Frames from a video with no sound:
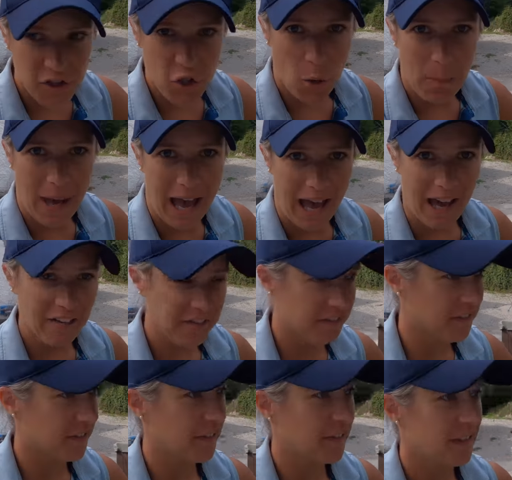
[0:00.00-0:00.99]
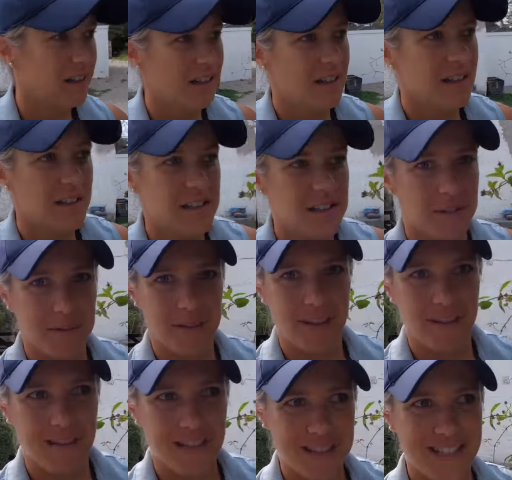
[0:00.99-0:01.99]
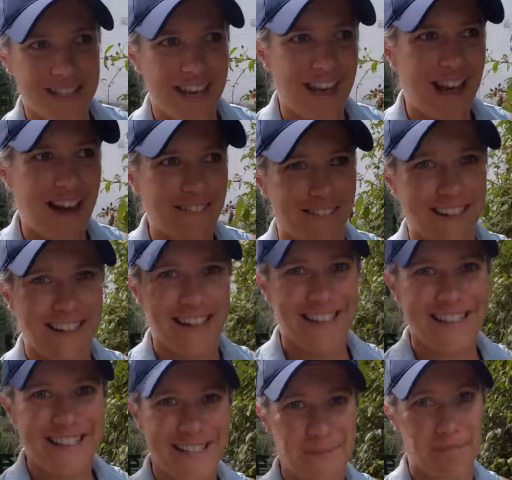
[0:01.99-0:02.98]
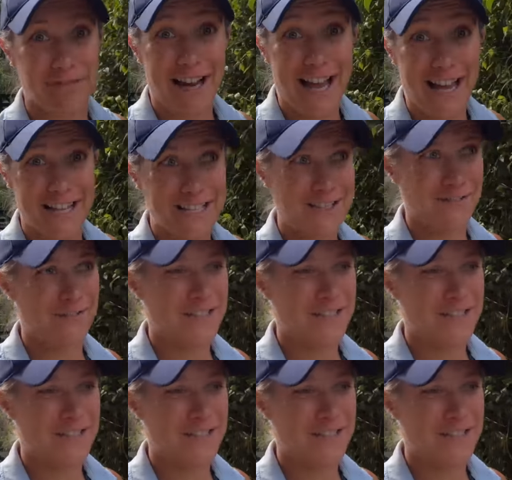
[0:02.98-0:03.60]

top half, because I'm going to get out and get this brand